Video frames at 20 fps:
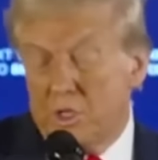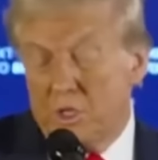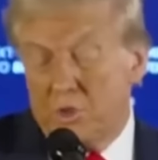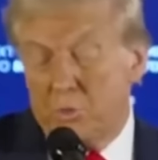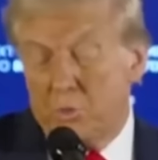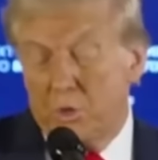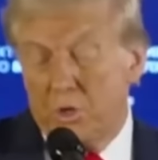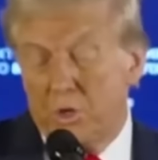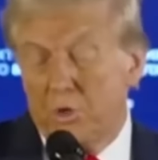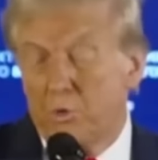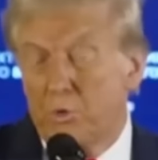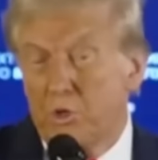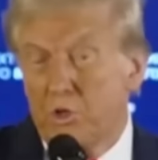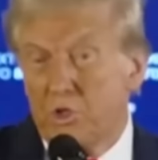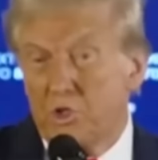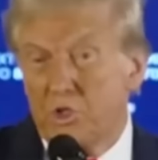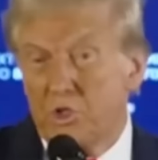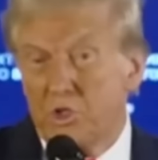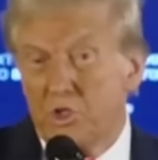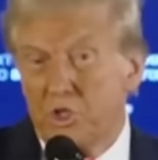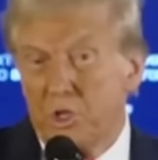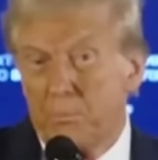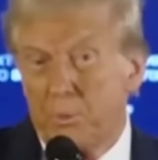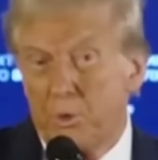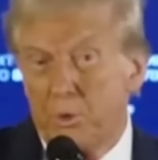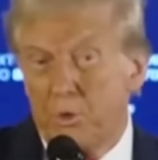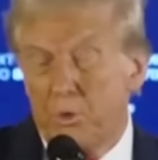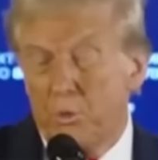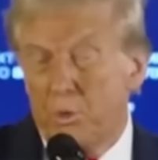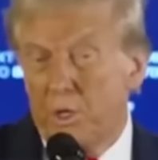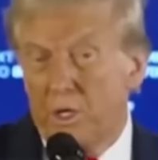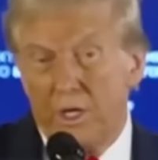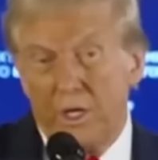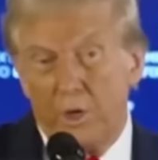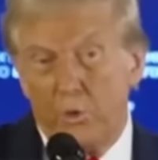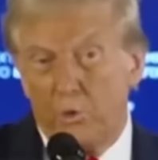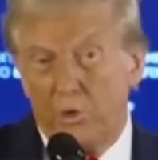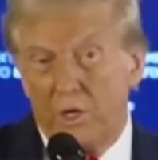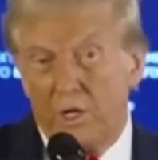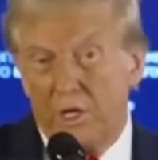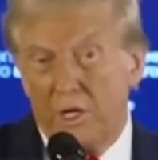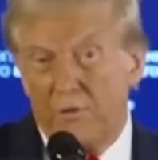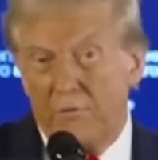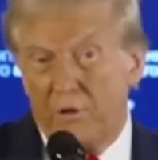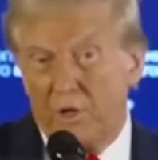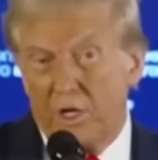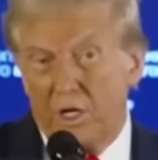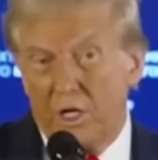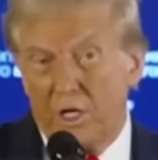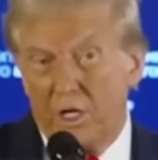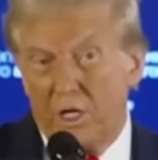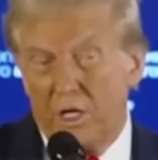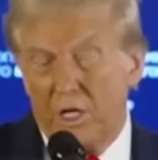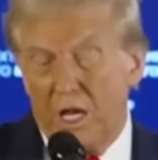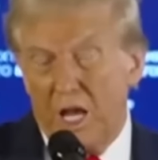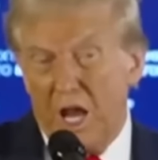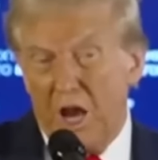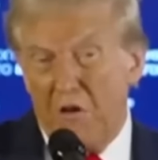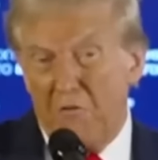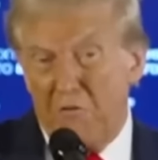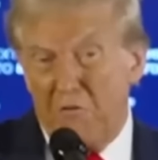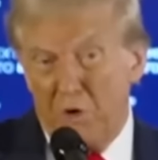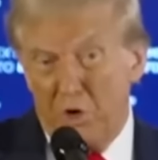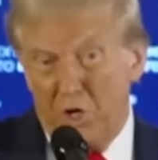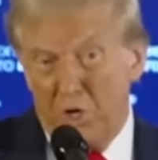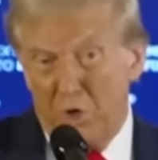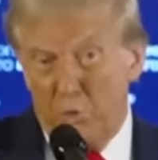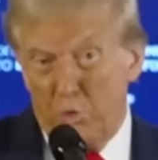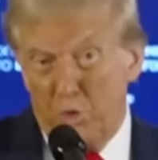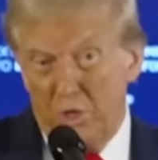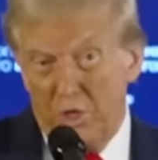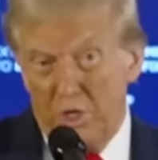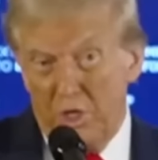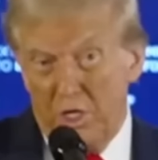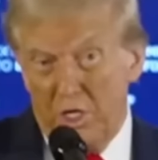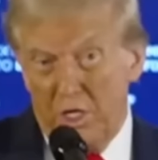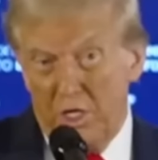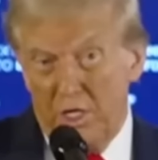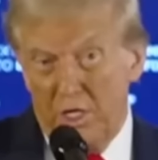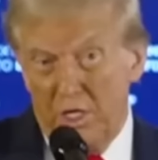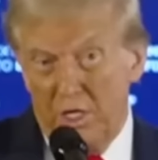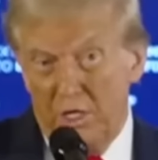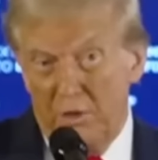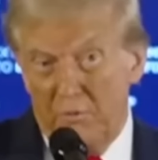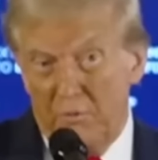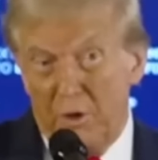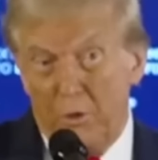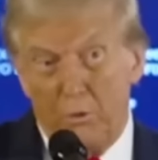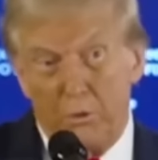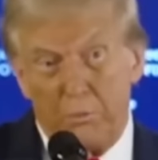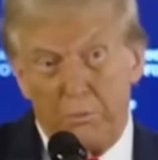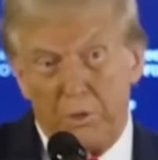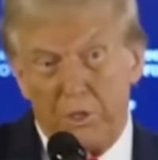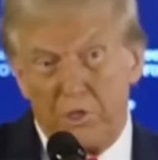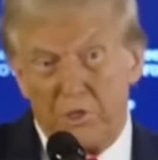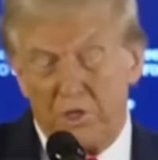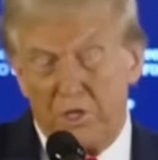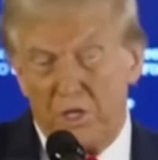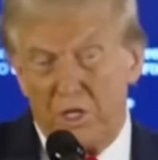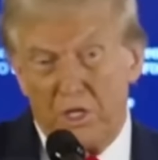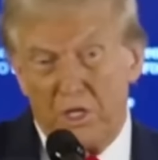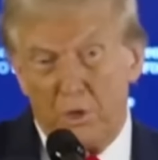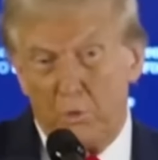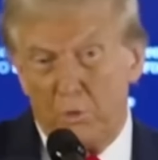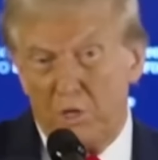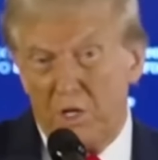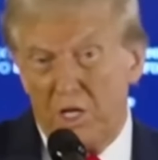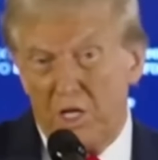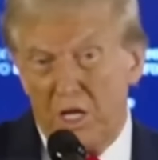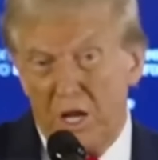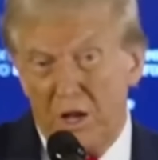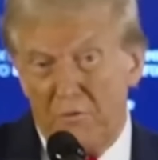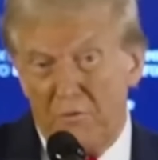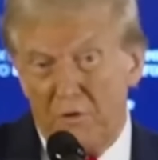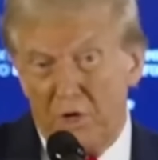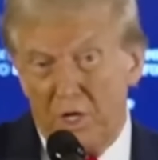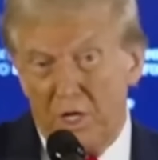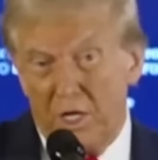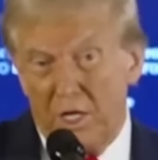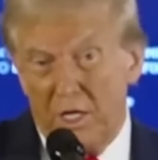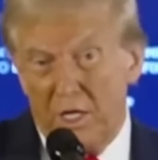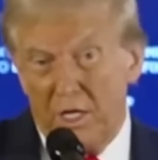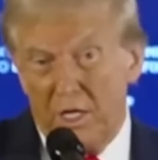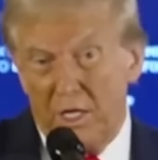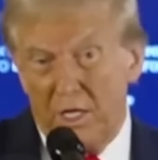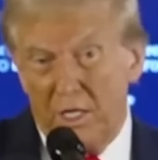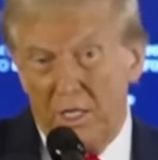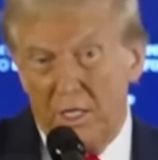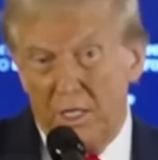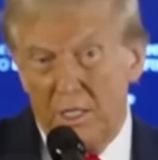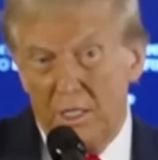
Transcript: That's one of the reasons that Putin went in. He would have never gone in, ever. He wouldn't have gone in. If I were president, he would have never gone in.